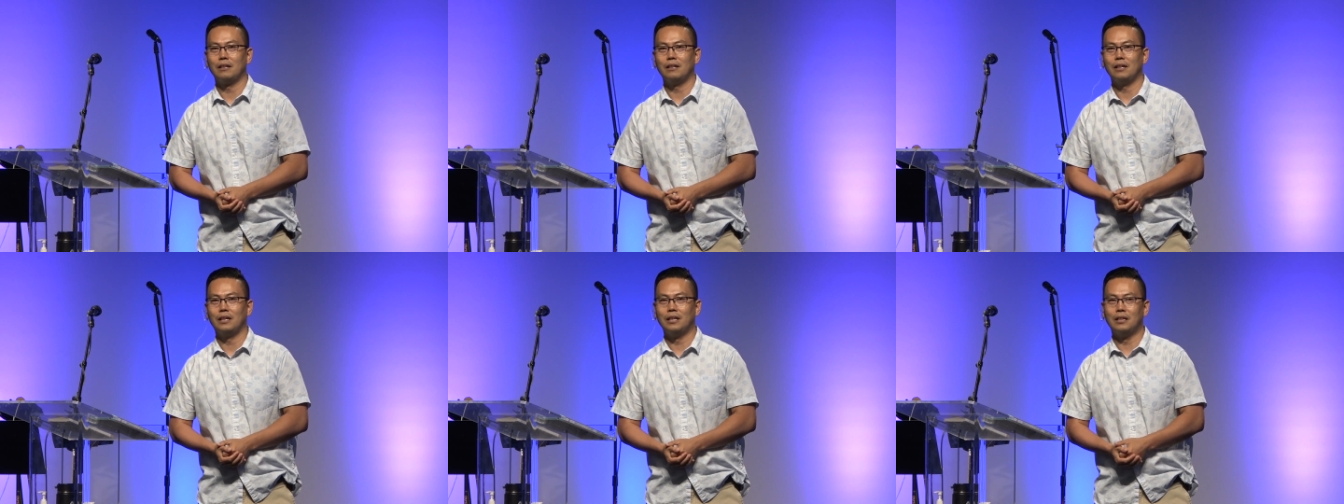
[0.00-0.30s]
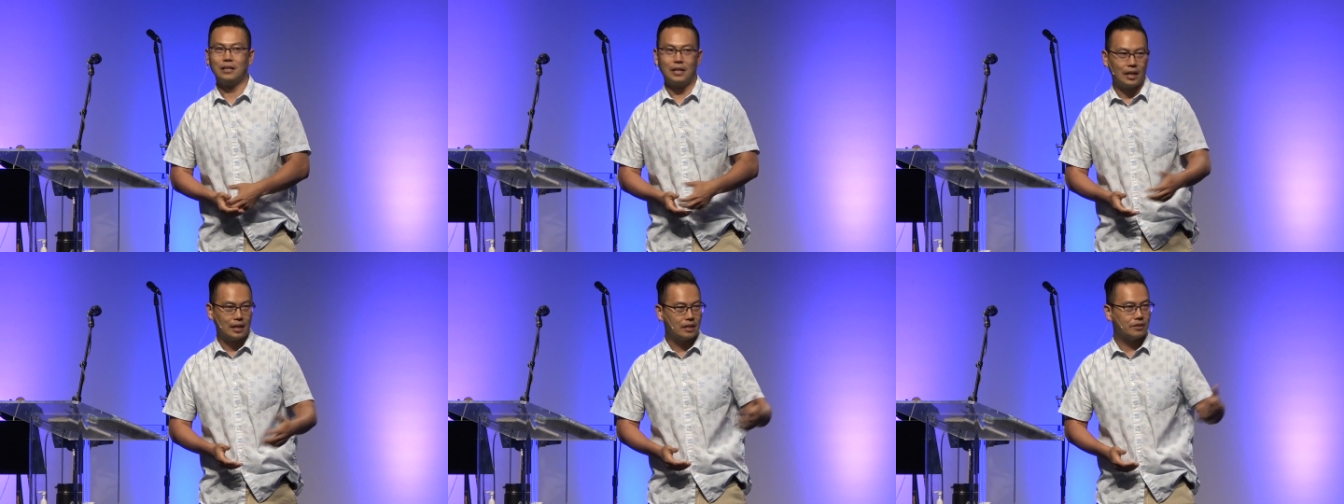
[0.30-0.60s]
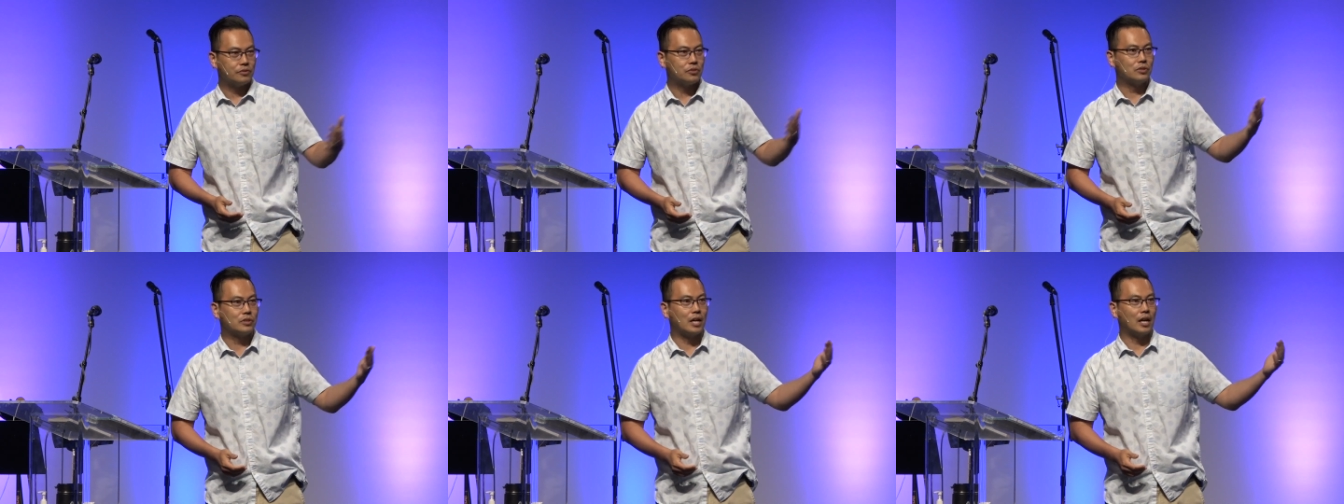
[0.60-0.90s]
in light of
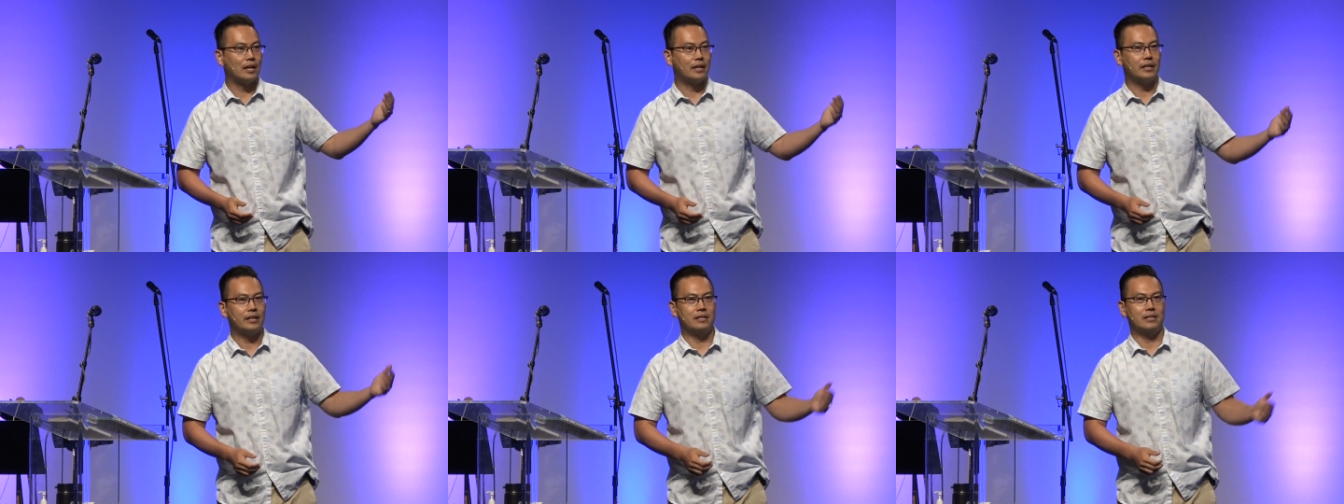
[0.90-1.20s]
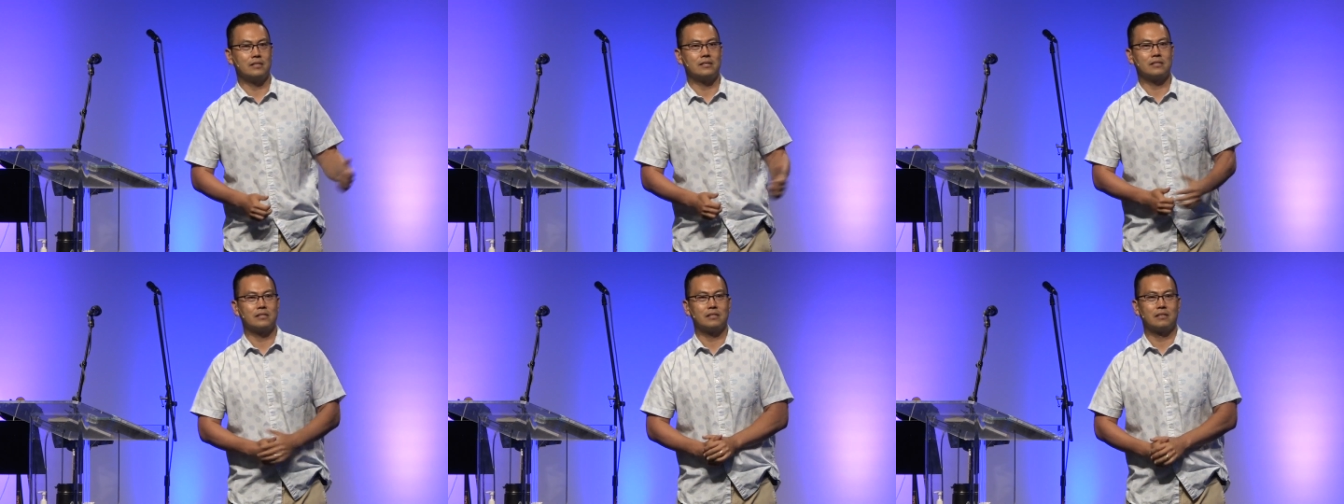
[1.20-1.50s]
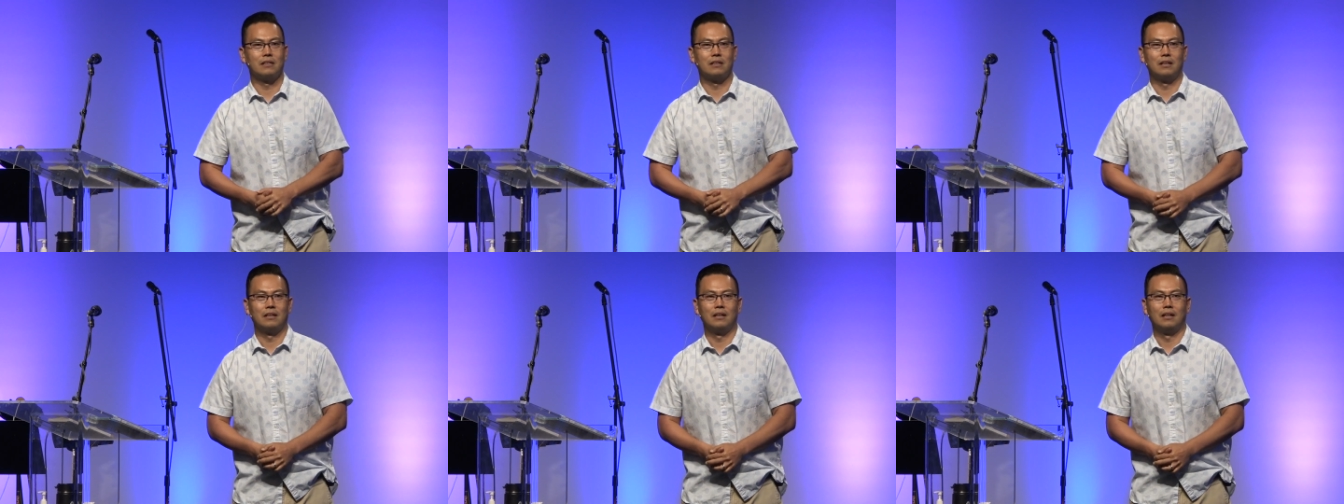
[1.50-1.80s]
who God is.
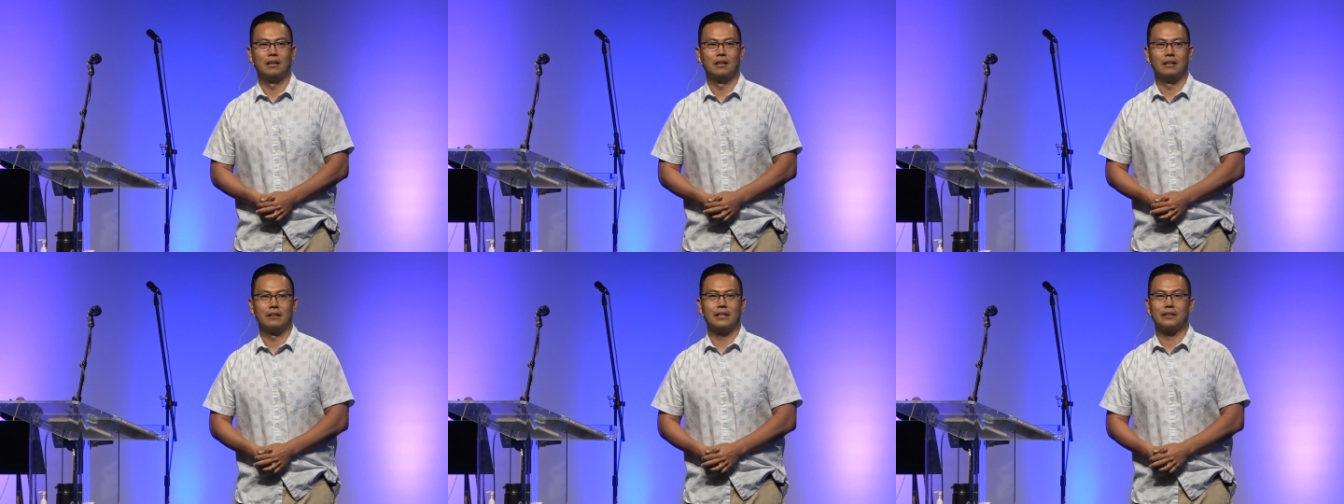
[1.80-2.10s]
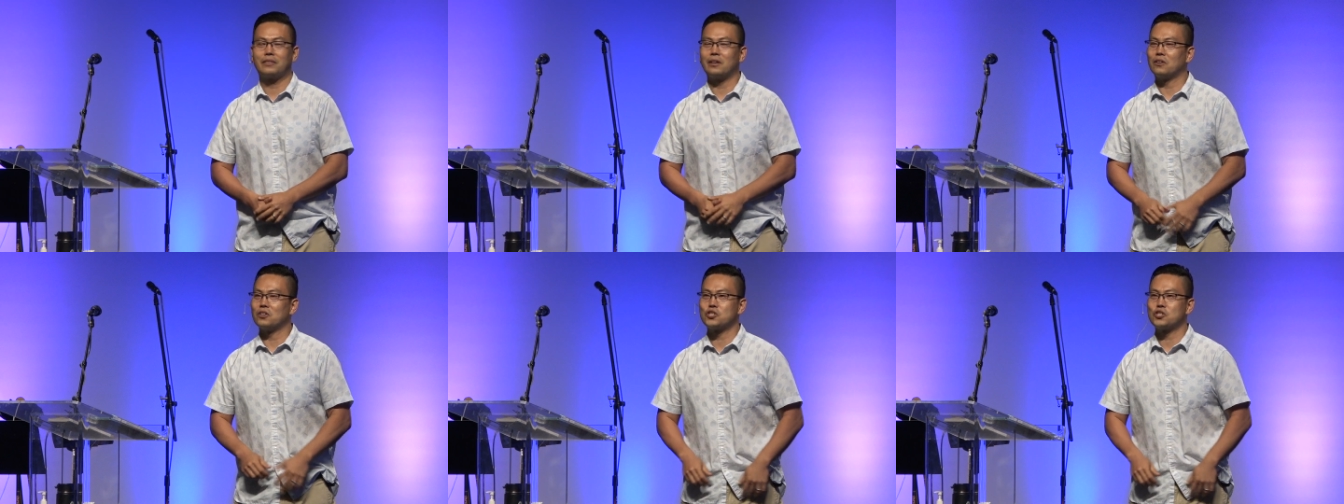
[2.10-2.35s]
That there